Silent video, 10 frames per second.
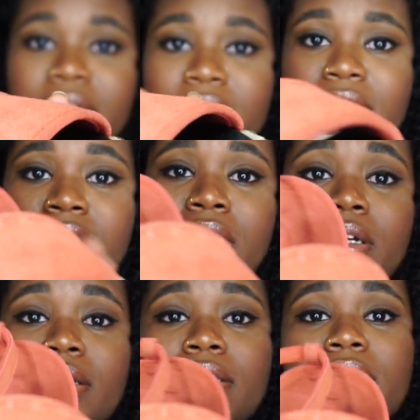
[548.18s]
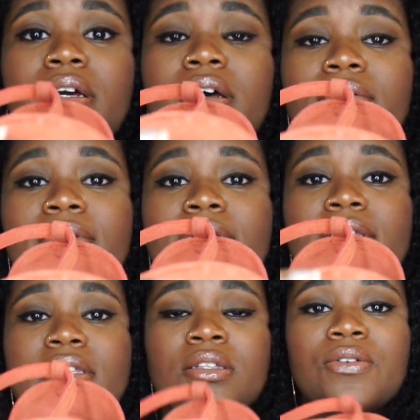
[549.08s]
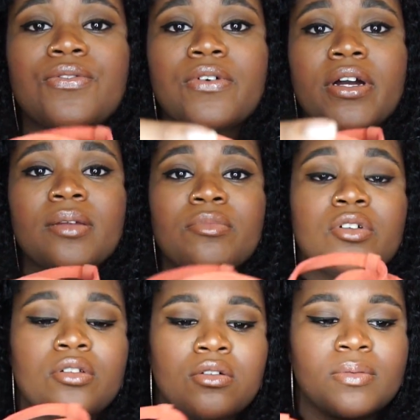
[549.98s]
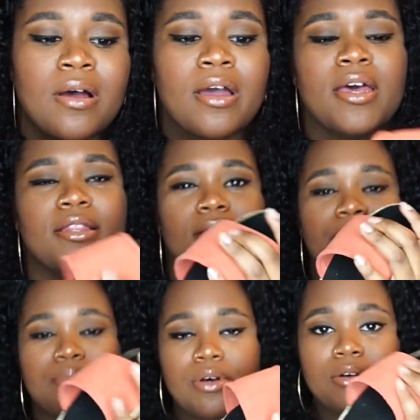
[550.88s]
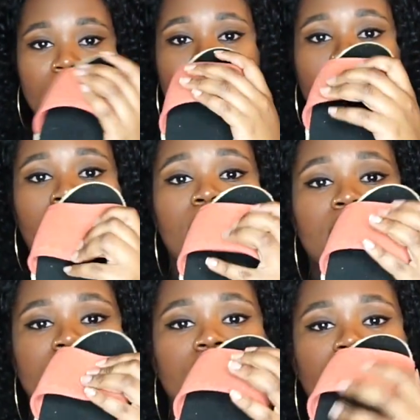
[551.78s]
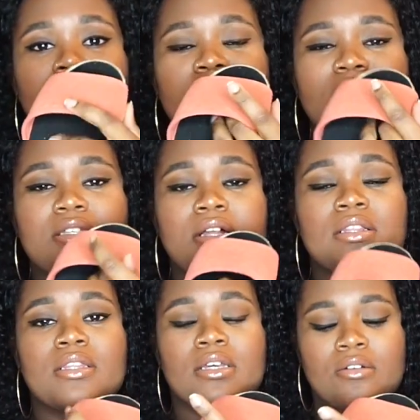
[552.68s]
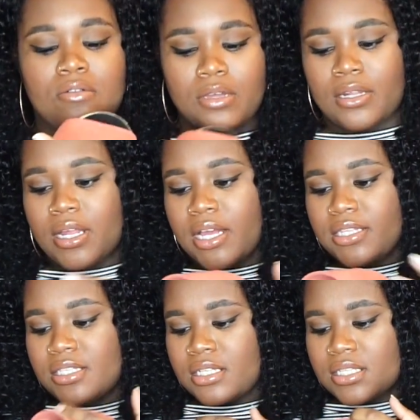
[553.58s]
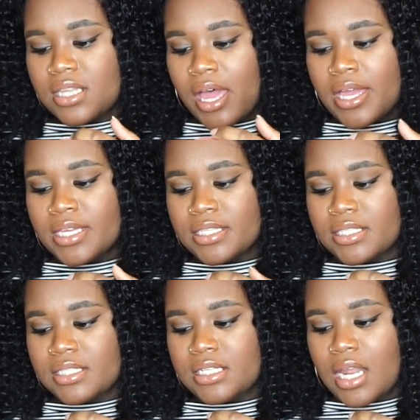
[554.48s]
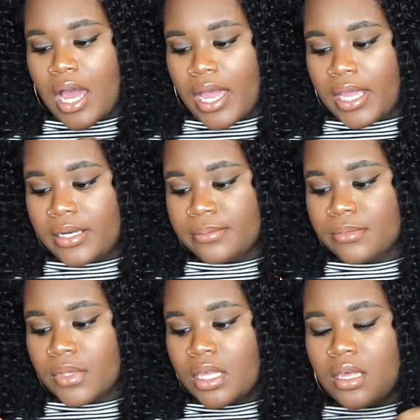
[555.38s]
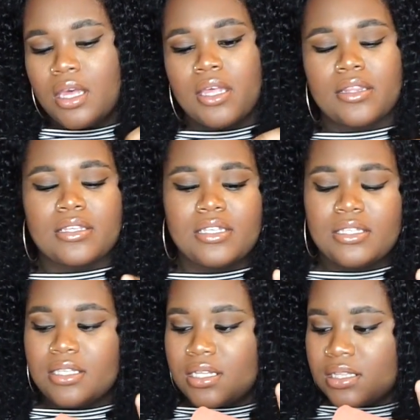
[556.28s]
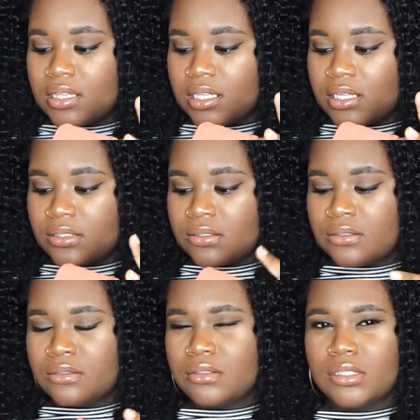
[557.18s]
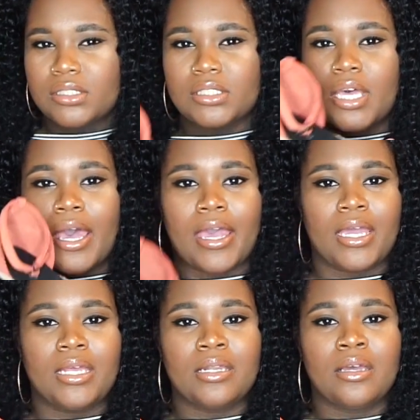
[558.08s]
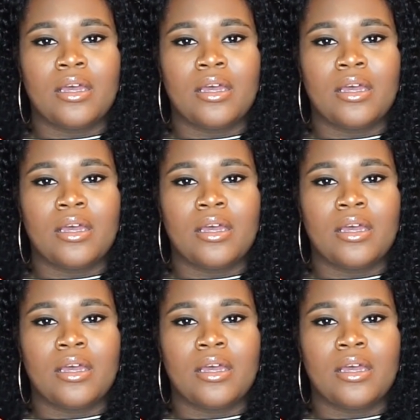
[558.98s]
and then they have this in the front your it's spot poking out so this is a little and I got these in a size 9 this is a little tight